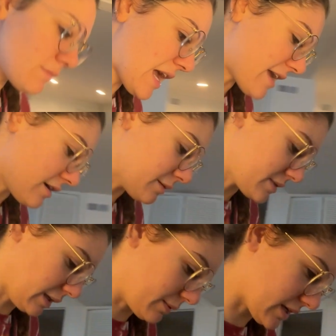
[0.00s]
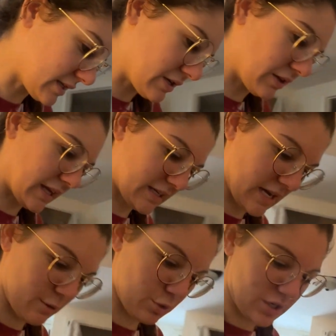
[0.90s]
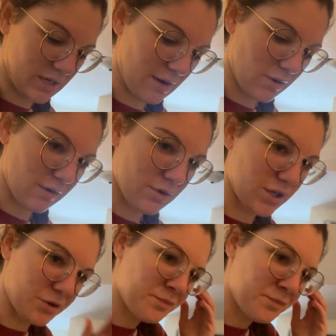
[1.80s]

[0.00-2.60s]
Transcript: I ended up sleeping until like 10, which I never ever do.